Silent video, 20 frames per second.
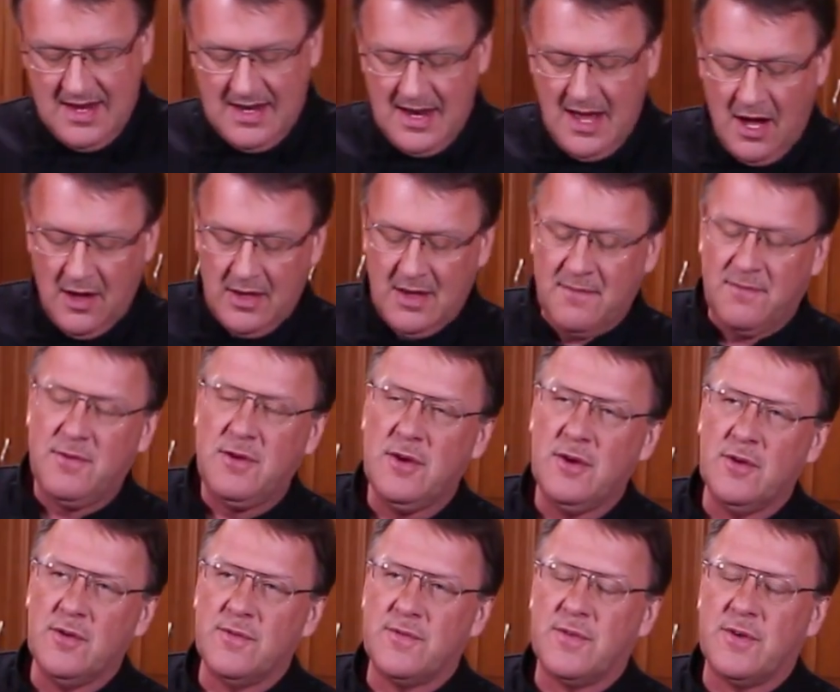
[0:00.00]
Now, if
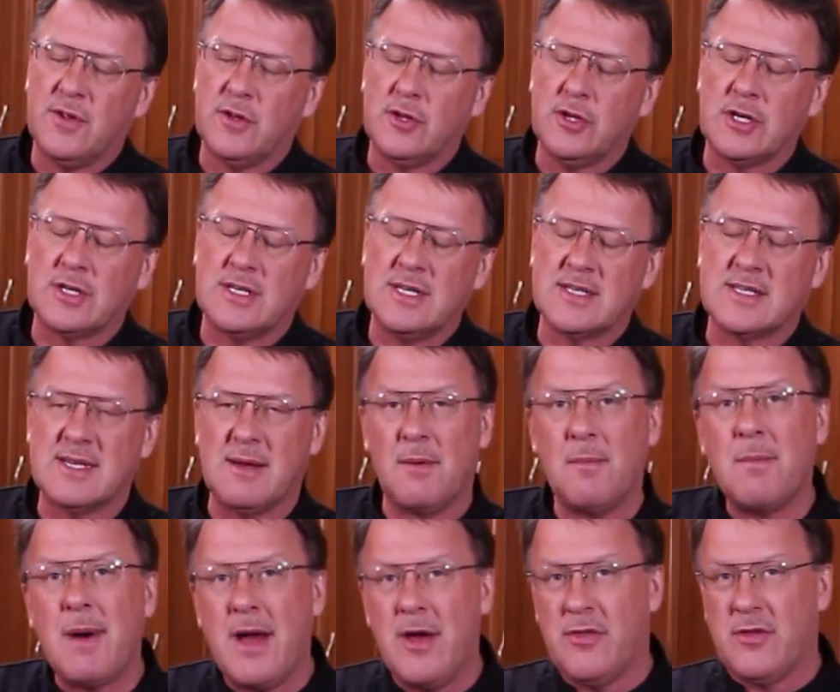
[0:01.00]
you've looked at some
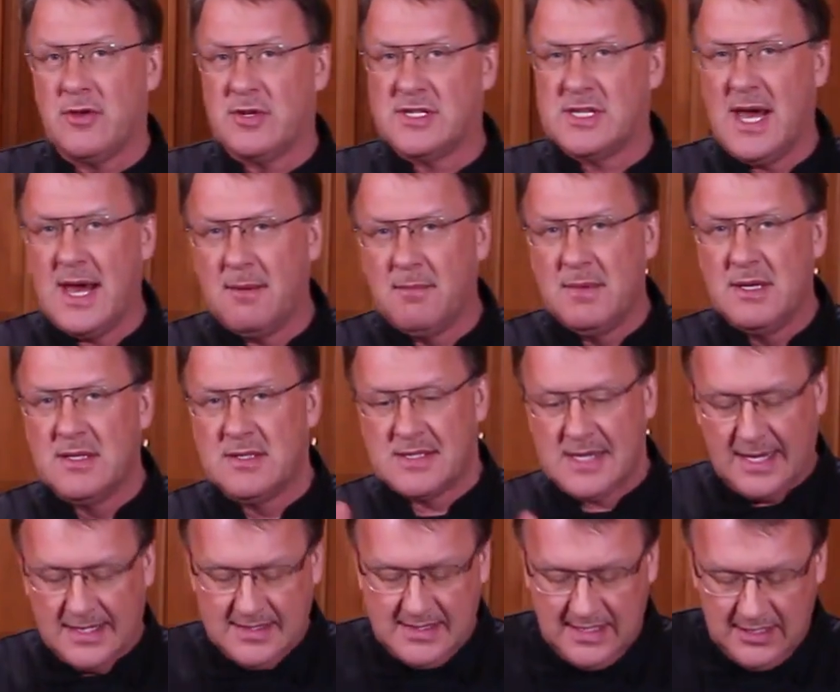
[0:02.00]
of my other segments,
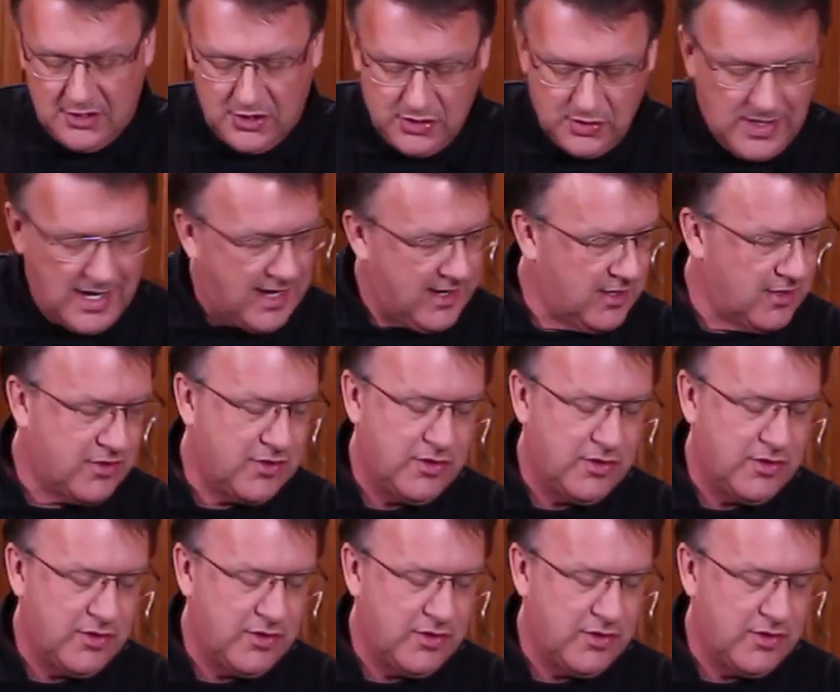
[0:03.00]
I teach you how to